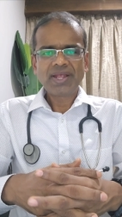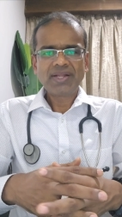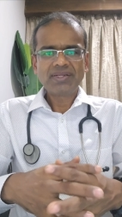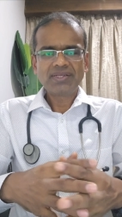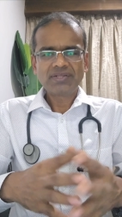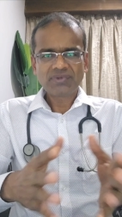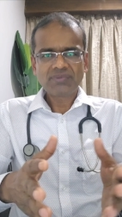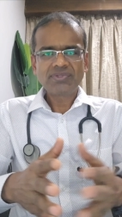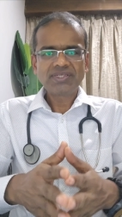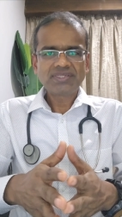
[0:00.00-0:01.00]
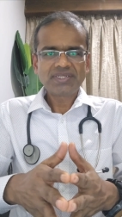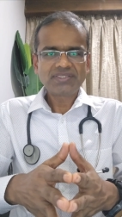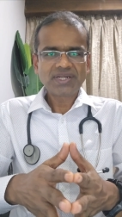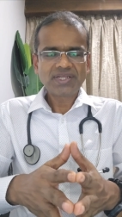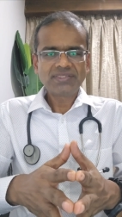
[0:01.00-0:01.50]
And in one of the recent
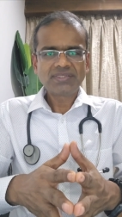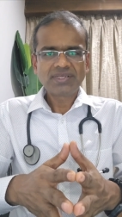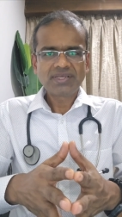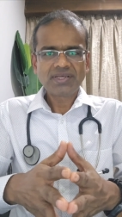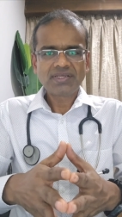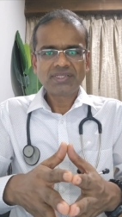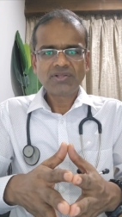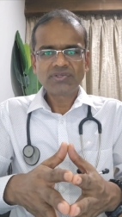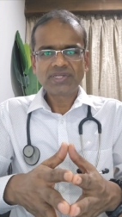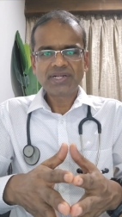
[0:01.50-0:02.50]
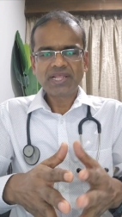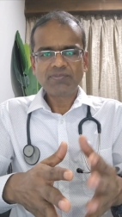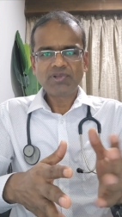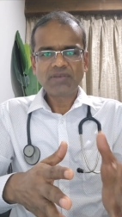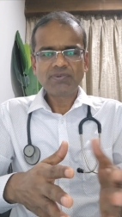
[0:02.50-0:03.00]
studies, uh, they looked at
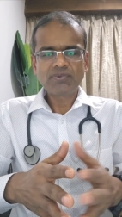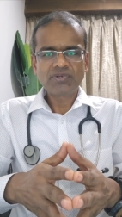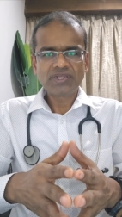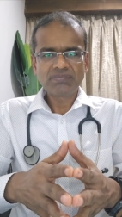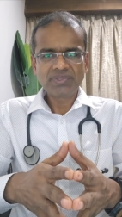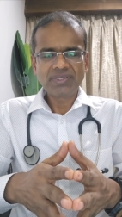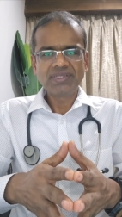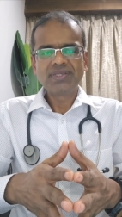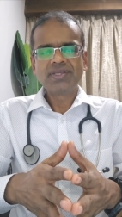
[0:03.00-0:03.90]
apolipoprotein B.